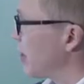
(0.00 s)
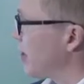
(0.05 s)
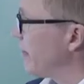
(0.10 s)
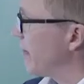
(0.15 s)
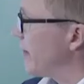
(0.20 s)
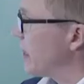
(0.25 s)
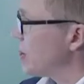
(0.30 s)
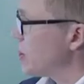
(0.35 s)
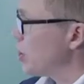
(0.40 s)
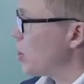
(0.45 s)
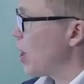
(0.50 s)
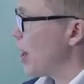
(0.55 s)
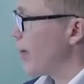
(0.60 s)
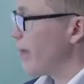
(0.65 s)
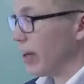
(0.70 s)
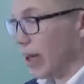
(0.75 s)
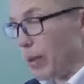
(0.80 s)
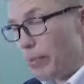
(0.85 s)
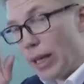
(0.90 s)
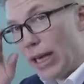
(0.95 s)
interface, you have
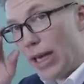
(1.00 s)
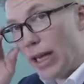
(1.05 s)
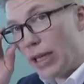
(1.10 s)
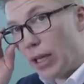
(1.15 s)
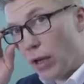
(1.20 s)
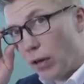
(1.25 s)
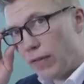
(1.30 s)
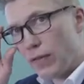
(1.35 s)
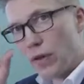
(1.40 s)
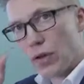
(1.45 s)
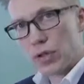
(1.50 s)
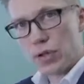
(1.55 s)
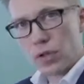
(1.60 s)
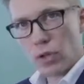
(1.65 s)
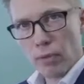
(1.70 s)
an ability, of course,